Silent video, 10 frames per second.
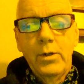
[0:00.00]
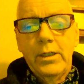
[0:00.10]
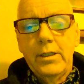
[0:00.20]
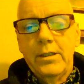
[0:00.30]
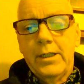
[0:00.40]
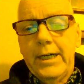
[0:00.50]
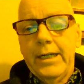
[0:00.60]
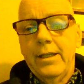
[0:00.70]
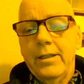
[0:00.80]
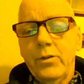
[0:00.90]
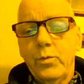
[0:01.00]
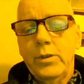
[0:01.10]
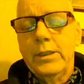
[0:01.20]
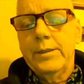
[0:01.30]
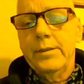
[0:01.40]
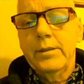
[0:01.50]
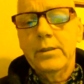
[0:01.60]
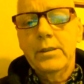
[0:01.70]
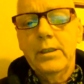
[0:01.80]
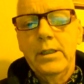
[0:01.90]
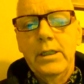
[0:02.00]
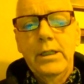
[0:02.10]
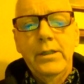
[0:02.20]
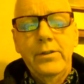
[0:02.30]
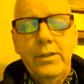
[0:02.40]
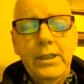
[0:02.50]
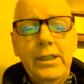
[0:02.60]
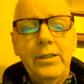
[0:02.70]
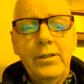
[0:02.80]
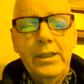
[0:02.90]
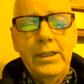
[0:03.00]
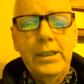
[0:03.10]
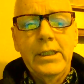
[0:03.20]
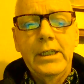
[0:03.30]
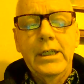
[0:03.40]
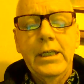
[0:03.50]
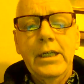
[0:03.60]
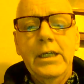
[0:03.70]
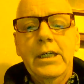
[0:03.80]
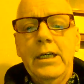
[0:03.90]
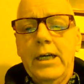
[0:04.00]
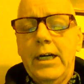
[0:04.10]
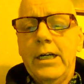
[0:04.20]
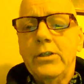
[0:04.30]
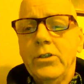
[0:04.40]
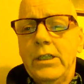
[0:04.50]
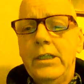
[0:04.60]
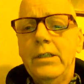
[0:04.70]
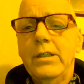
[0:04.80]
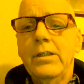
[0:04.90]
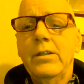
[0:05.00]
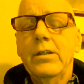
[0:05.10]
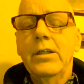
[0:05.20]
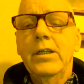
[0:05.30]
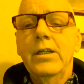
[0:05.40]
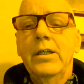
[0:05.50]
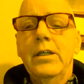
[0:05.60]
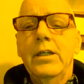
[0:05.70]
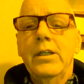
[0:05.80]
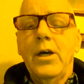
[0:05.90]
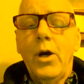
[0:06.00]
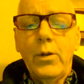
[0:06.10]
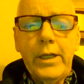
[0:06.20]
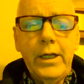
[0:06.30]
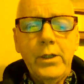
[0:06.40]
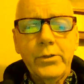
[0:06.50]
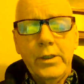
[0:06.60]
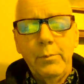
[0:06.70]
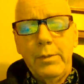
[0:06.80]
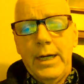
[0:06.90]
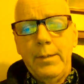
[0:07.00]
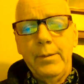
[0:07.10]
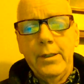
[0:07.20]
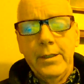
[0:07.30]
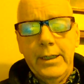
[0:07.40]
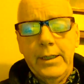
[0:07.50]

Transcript: What is the title of this one? Sin is in, God, Jesus, the Holy Ghost, and the Bible are